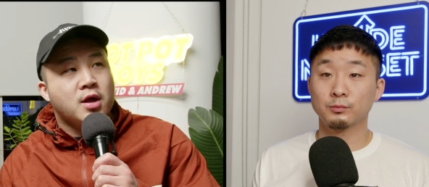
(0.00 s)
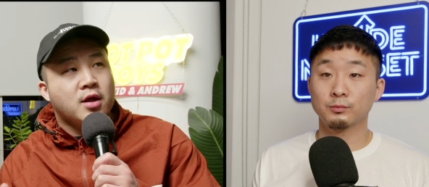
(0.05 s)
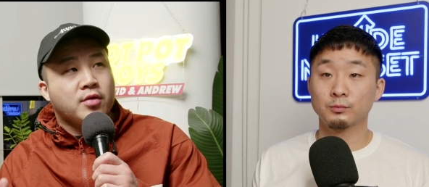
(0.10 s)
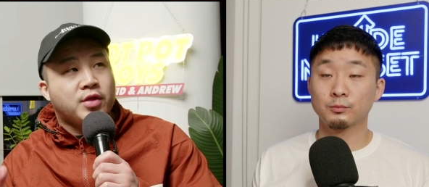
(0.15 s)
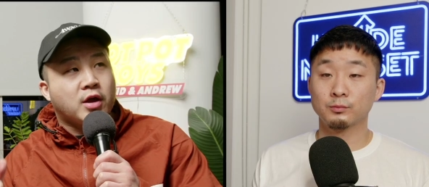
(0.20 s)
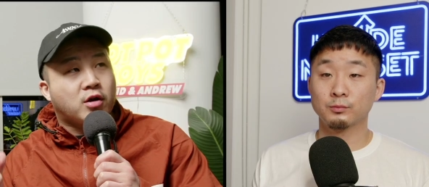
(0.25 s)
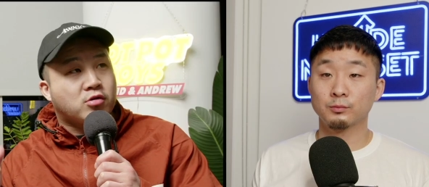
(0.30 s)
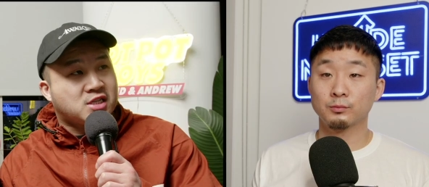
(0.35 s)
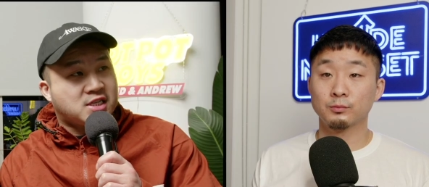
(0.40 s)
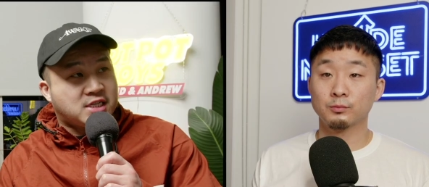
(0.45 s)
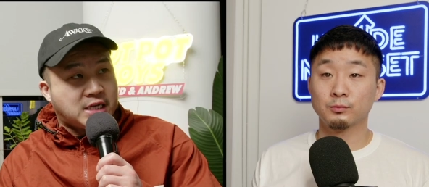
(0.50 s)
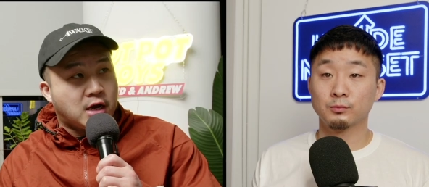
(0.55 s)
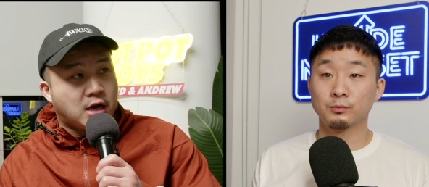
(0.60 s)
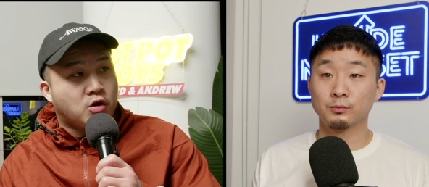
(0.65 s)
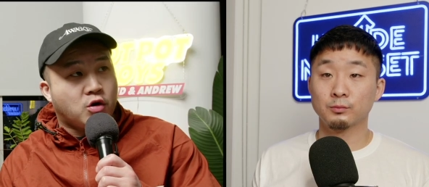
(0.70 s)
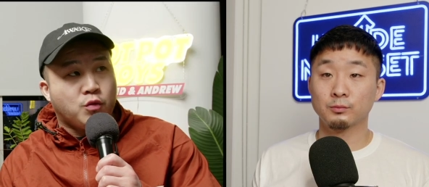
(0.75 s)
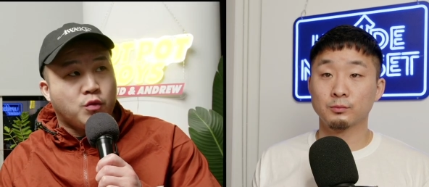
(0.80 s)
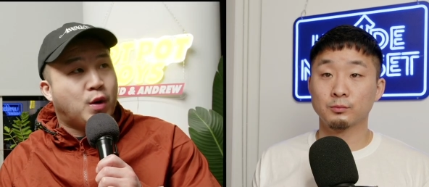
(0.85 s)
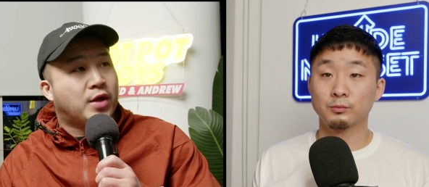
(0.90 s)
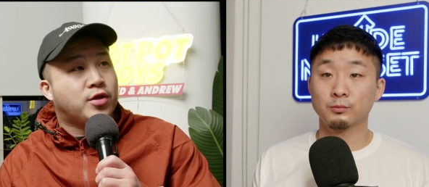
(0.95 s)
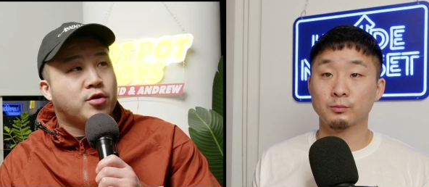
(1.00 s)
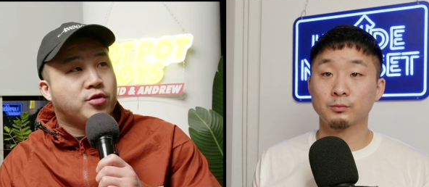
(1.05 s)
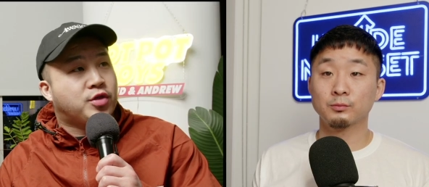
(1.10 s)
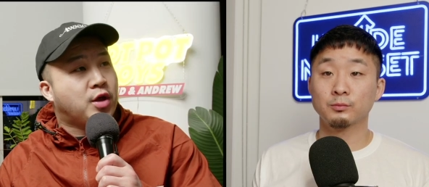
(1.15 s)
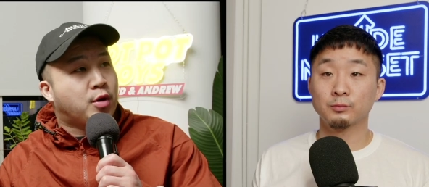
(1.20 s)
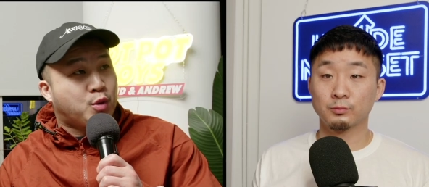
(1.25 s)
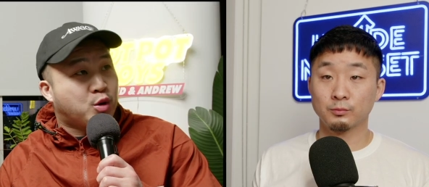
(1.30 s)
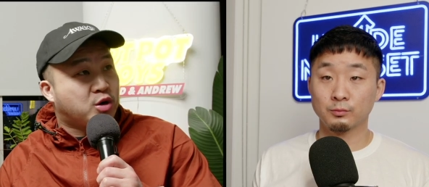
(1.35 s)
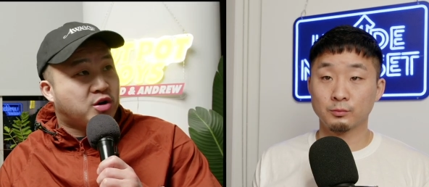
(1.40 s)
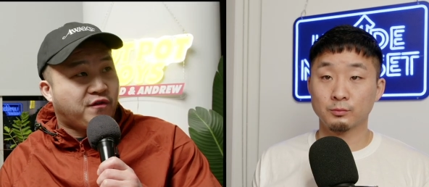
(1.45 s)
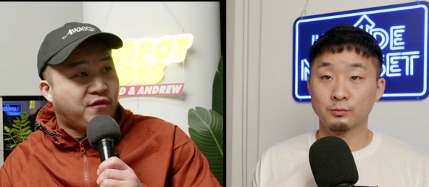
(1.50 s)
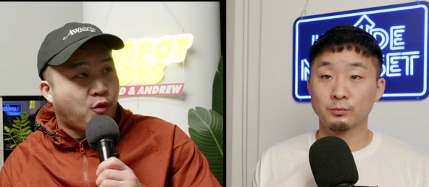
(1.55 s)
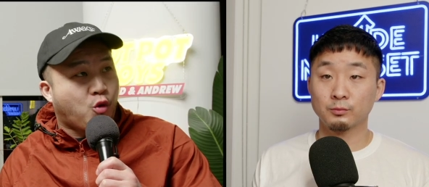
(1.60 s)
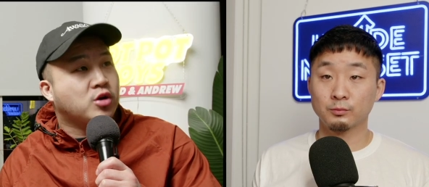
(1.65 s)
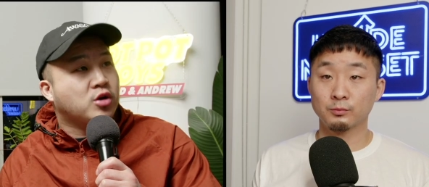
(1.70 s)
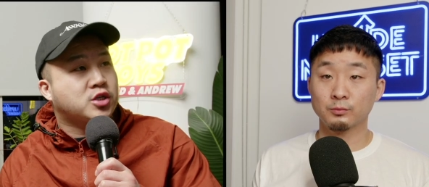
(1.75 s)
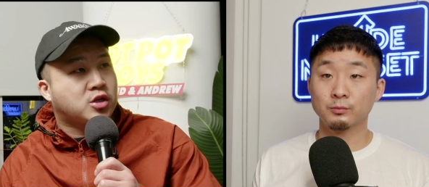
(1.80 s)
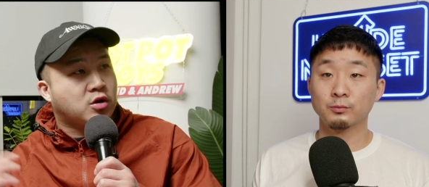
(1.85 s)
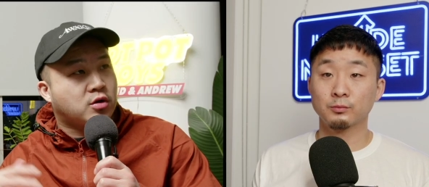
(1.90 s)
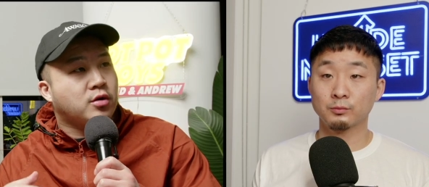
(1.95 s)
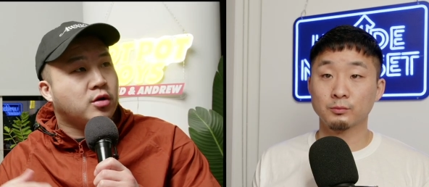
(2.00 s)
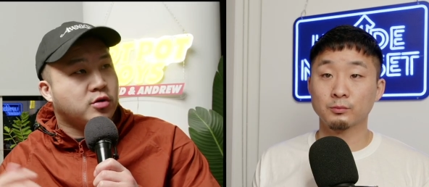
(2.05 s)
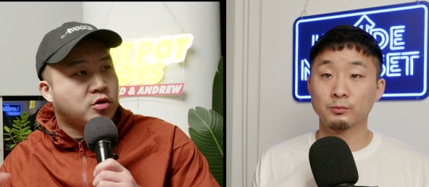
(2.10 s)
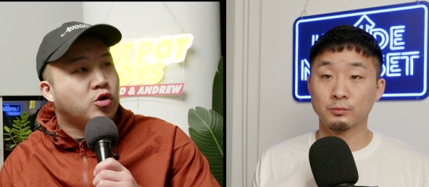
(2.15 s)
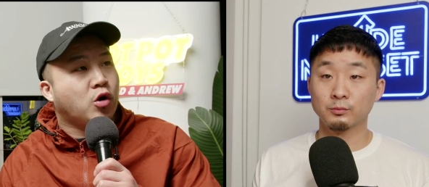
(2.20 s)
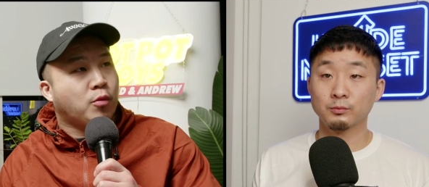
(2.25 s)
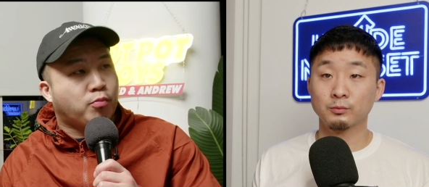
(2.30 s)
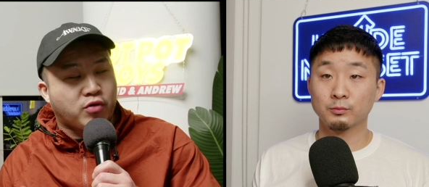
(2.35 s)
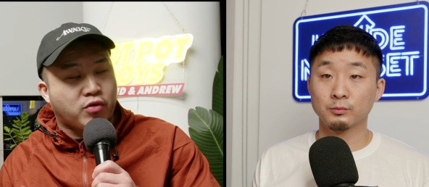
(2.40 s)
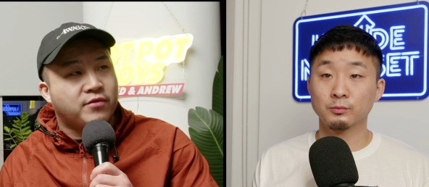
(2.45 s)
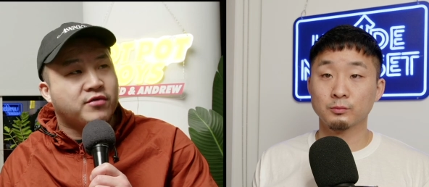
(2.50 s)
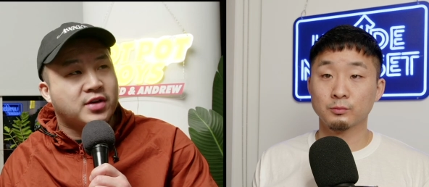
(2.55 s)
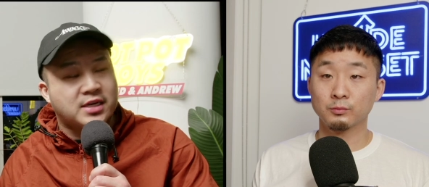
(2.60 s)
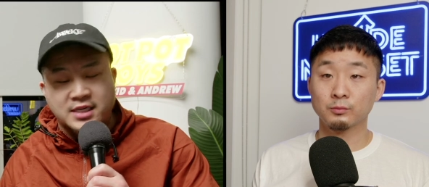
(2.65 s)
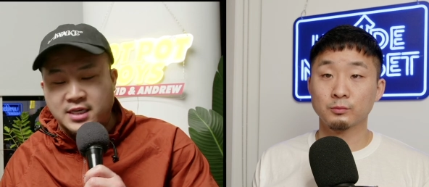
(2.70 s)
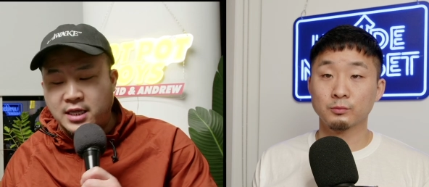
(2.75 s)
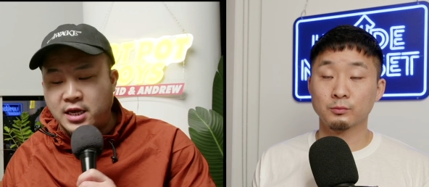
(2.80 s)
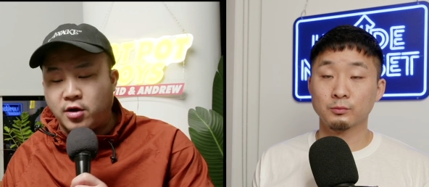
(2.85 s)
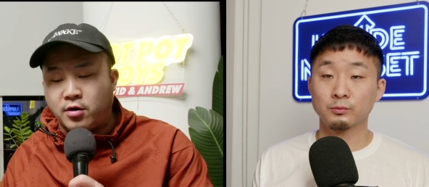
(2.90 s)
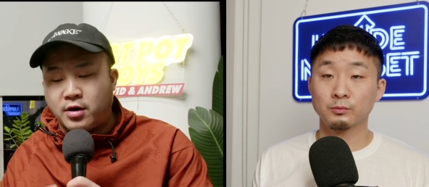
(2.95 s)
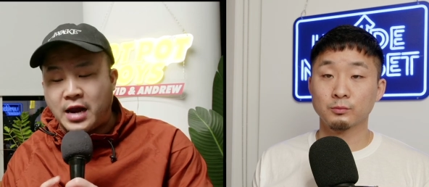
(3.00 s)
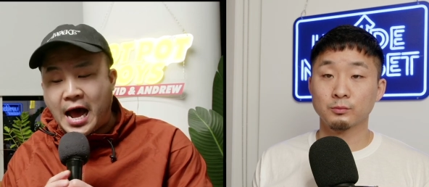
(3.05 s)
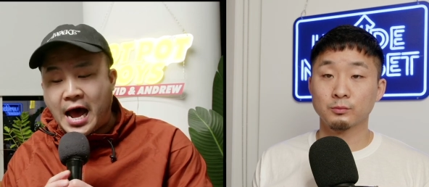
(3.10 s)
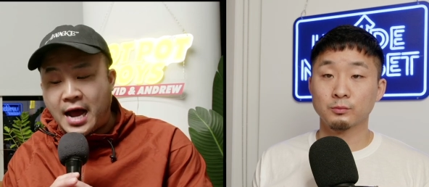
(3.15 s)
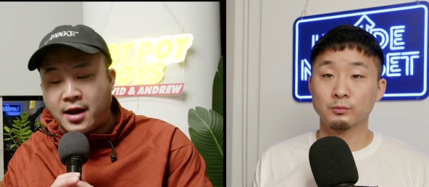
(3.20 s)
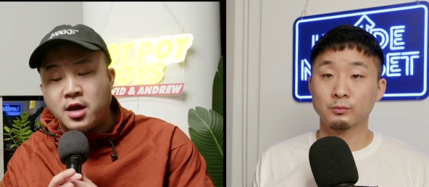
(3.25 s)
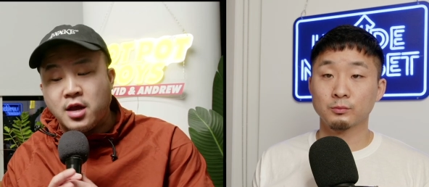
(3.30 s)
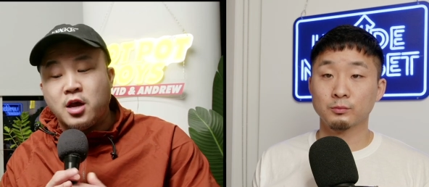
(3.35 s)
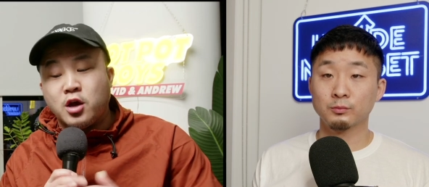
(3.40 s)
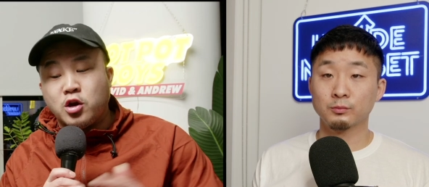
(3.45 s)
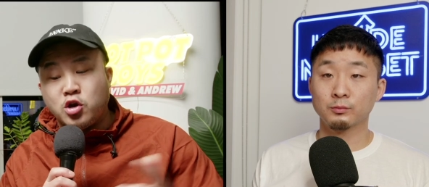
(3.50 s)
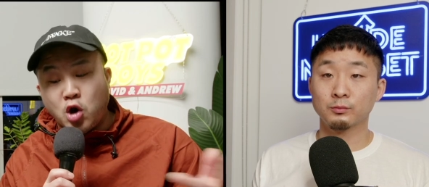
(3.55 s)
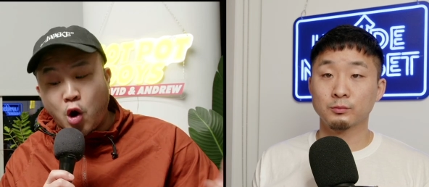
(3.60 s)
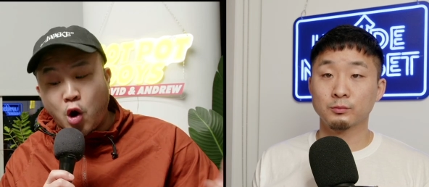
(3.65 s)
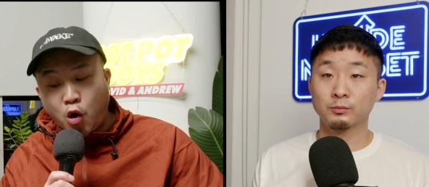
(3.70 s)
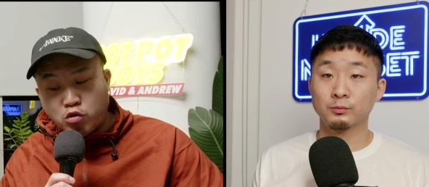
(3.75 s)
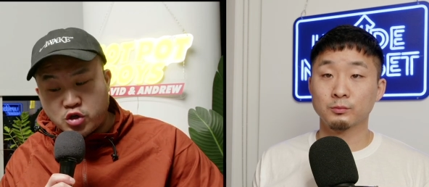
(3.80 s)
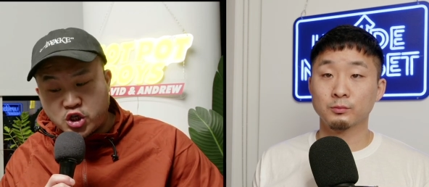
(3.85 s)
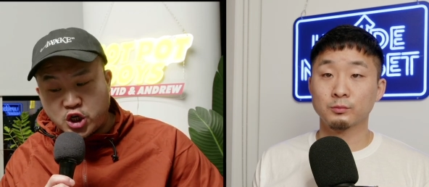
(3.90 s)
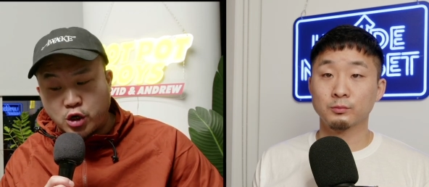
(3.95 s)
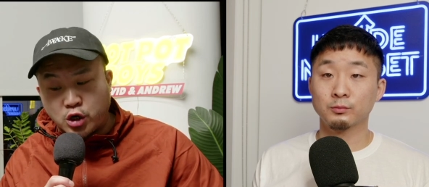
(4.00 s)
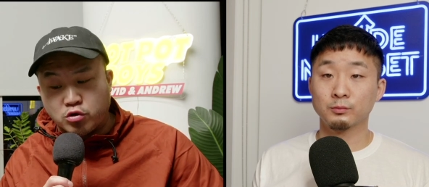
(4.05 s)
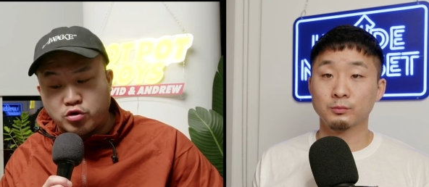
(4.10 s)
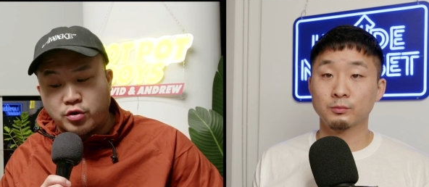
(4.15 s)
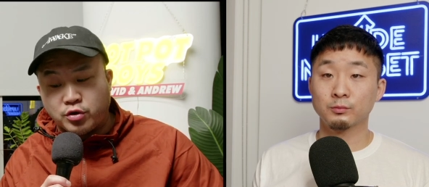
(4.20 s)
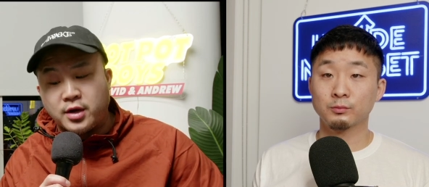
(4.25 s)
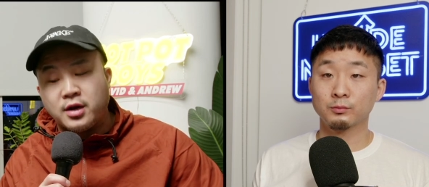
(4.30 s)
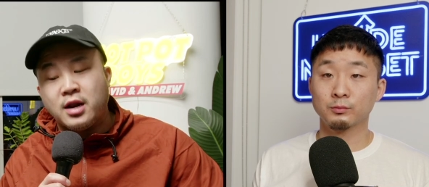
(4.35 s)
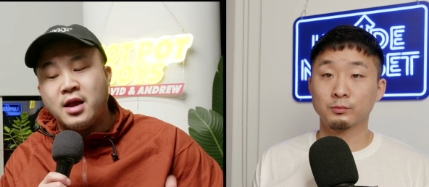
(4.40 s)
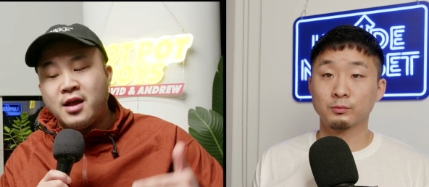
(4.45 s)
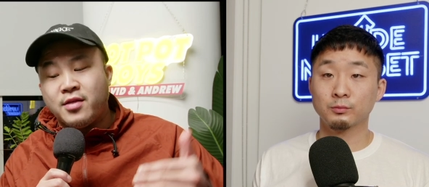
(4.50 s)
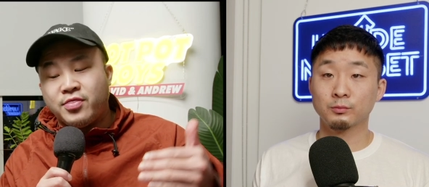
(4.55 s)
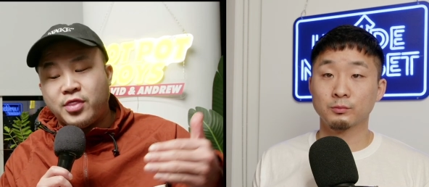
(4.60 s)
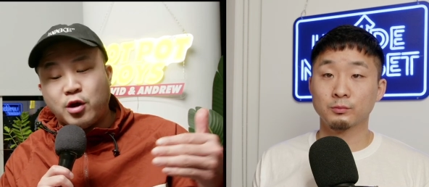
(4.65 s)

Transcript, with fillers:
Speaker 1: that are single, whether they were divorced, you know, previously or not, no children, they're